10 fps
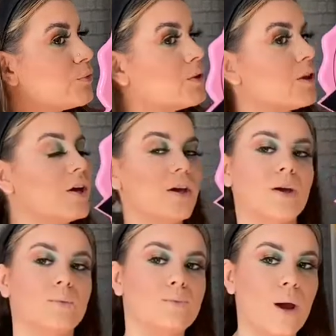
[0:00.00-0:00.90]

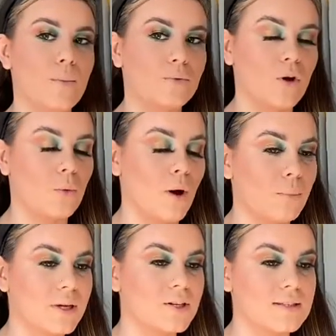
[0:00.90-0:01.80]
the Bretman Rock one
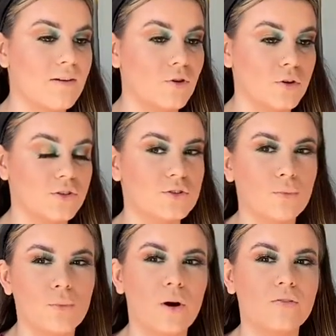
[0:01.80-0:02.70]
because I've ordered
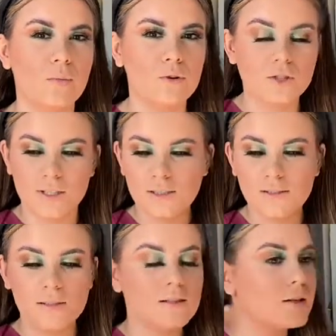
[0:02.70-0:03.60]
some Morphe brushes.
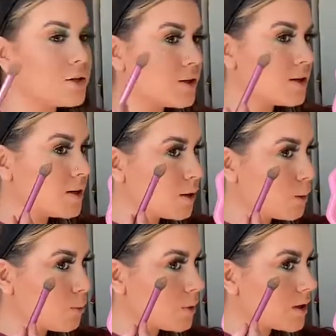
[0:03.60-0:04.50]

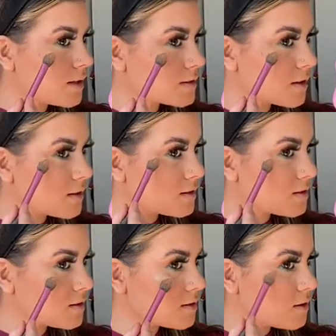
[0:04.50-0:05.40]
But let's get
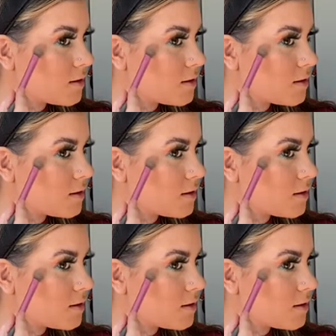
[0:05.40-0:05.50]
started.